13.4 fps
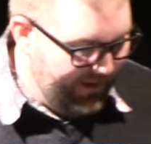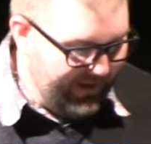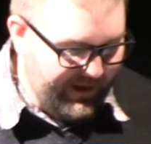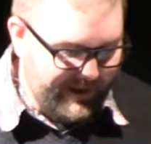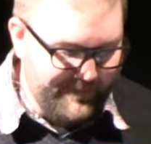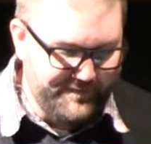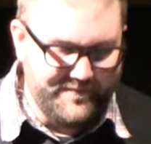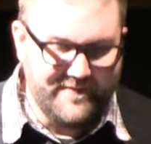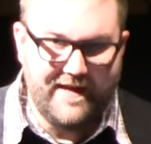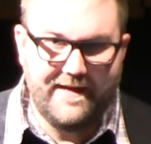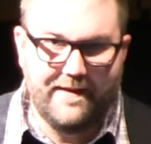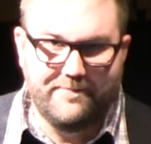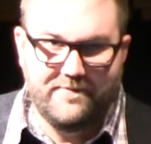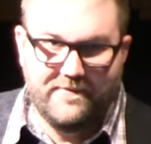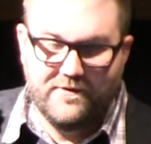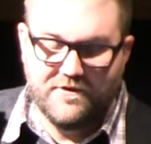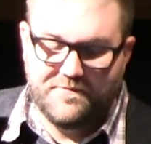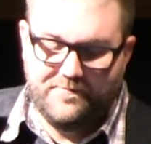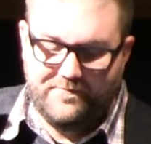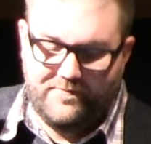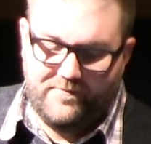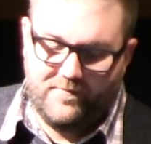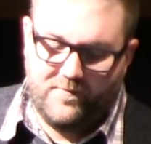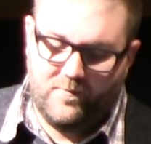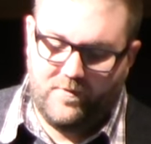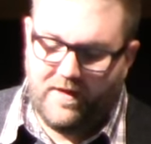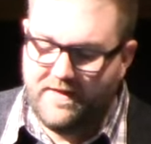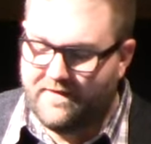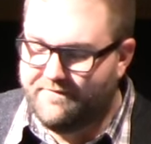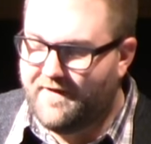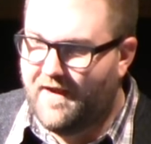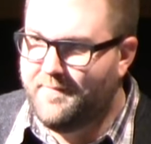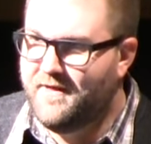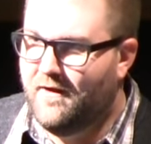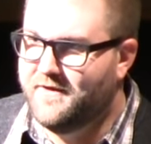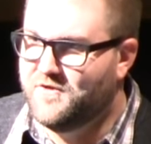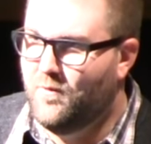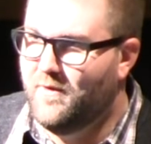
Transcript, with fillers: Um, and yeah, there's how you can find me on